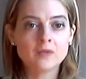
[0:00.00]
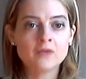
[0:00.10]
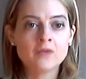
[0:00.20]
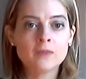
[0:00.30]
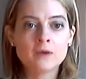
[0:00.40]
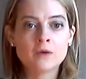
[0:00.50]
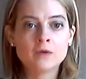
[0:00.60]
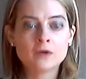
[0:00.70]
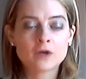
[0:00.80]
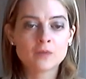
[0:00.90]
Even though
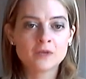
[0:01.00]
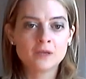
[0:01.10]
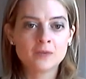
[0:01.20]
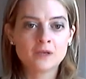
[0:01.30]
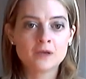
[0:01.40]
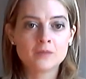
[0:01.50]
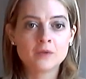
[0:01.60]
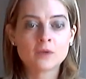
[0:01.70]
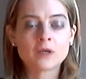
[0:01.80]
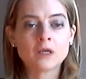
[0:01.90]
your company may not
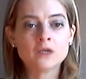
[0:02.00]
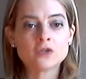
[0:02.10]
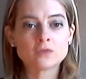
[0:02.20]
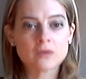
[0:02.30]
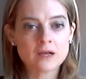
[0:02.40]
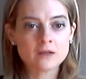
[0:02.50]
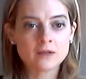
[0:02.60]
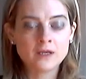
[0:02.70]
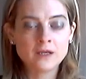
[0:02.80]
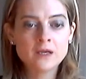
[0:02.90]
be working
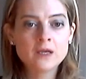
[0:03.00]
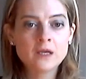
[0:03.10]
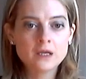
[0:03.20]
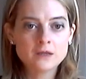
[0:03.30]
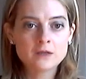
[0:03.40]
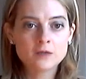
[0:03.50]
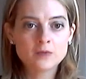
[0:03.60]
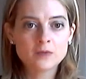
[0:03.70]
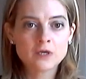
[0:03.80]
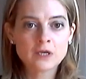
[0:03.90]
directly in the
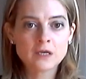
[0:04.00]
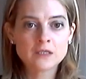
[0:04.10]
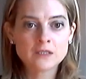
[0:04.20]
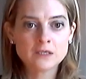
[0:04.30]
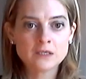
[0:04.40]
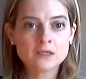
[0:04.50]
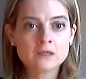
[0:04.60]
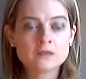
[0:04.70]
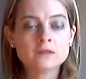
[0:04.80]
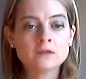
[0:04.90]
global market, it
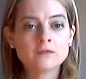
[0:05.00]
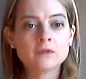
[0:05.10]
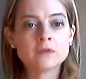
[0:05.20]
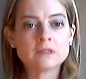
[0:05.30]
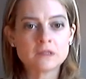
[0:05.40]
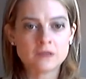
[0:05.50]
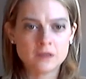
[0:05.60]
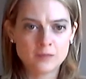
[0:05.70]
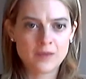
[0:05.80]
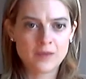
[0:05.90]
is influenced and
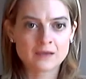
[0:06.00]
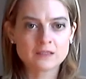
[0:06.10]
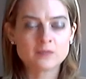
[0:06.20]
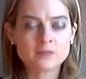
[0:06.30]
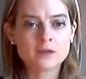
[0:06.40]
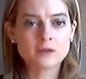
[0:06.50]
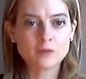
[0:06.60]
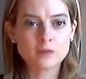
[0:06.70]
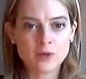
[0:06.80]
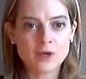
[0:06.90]
impacted by the
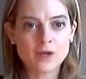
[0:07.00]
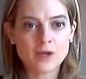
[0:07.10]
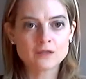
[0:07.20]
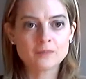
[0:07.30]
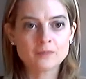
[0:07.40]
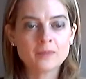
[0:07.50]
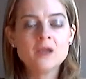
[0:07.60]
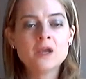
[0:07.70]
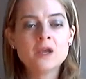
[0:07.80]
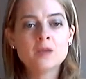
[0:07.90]
global market.
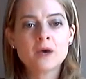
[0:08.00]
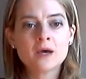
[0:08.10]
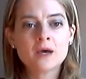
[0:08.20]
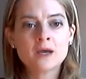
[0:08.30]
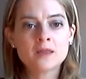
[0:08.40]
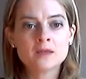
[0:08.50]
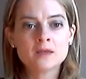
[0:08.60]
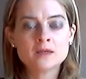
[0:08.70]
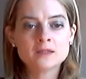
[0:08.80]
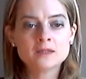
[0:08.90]
By
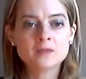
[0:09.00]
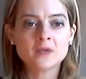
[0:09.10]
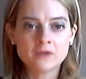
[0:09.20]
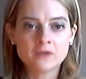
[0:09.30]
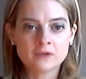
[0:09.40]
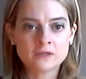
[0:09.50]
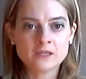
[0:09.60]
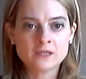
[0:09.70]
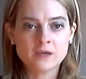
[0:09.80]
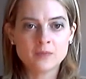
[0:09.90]
this, let me give you an
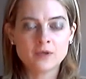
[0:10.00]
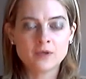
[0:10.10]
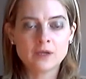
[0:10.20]
example.